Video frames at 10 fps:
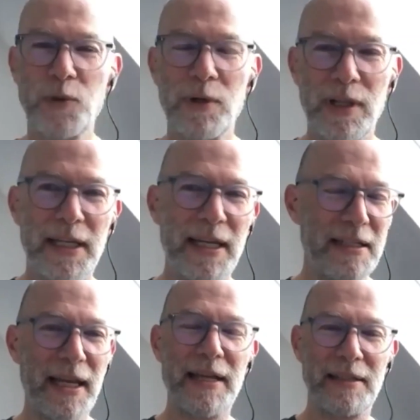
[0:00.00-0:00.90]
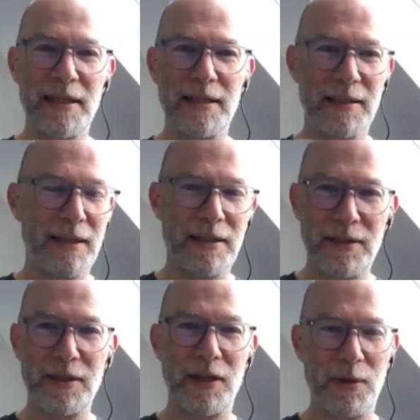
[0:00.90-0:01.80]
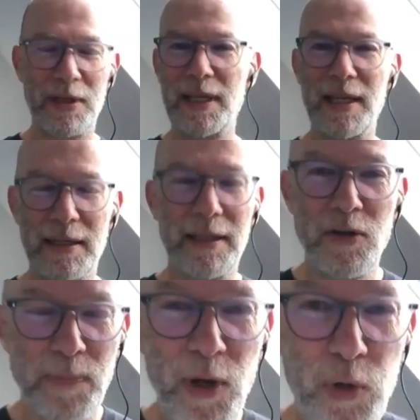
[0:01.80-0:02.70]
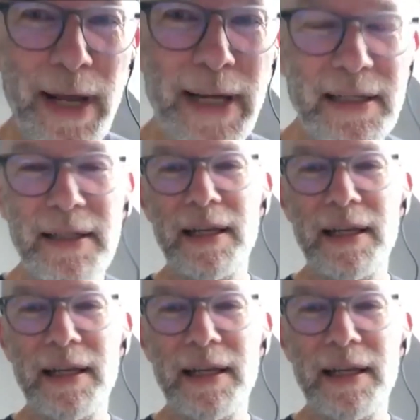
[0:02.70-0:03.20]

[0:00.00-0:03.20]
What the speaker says: one of the key tests. Is it goes both ways.